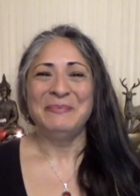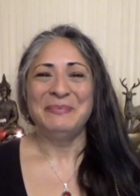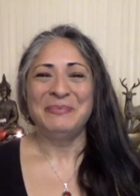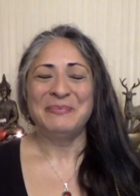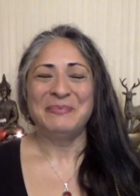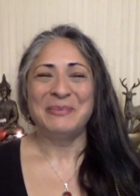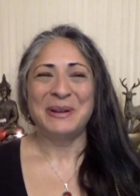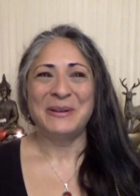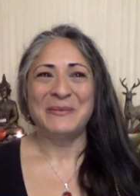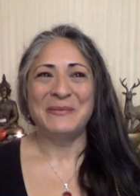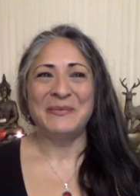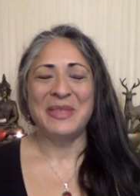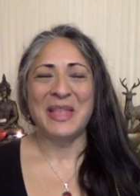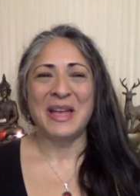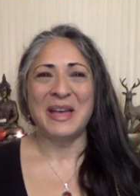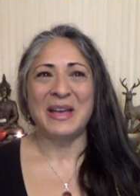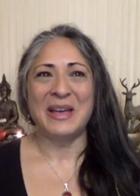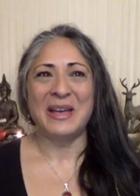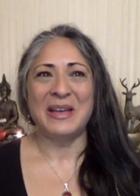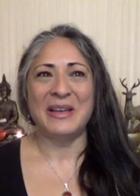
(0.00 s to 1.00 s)
But
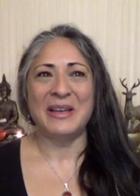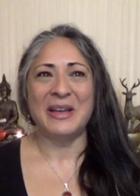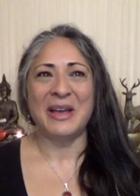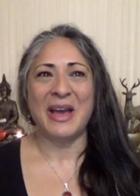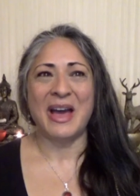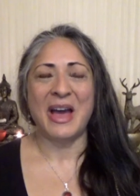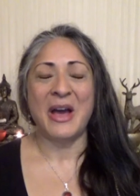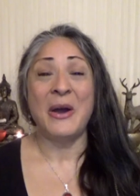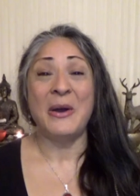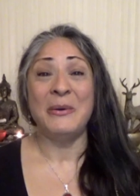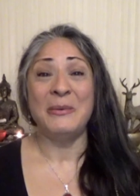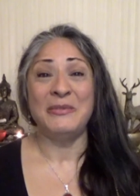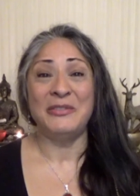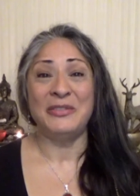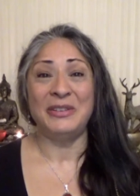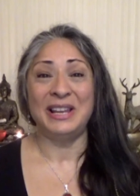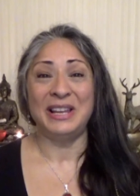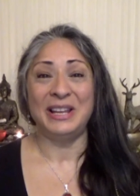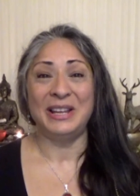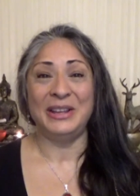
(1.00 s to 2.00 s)

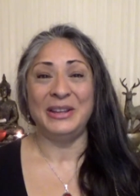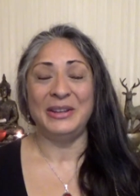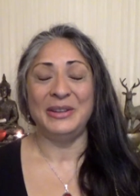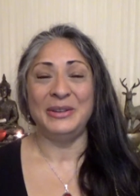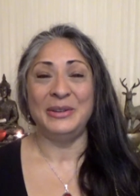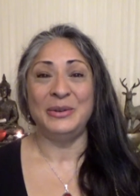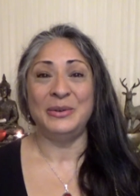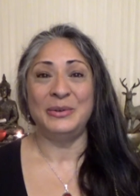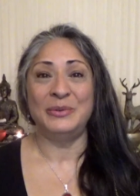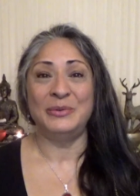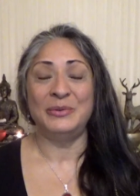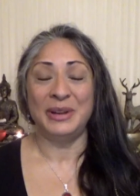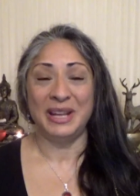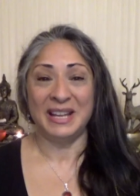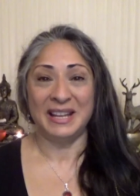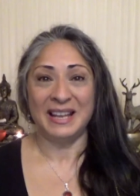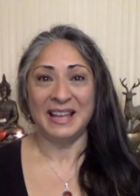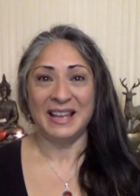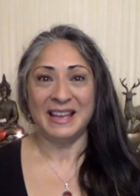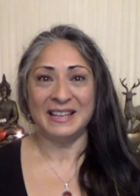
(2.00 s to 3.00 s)
hopefully you'll
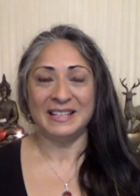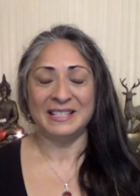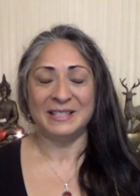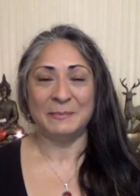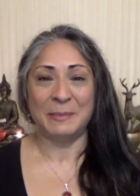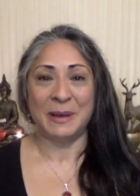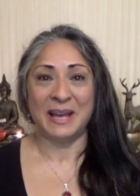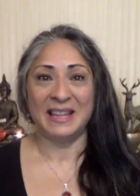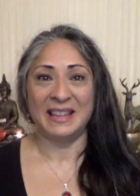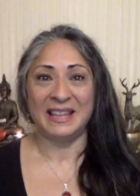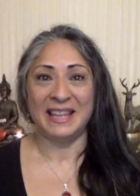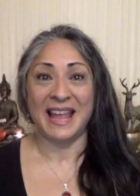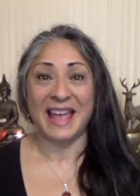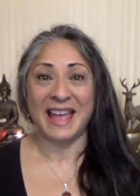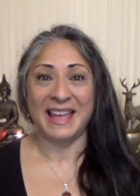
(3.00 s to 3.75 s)
realize by the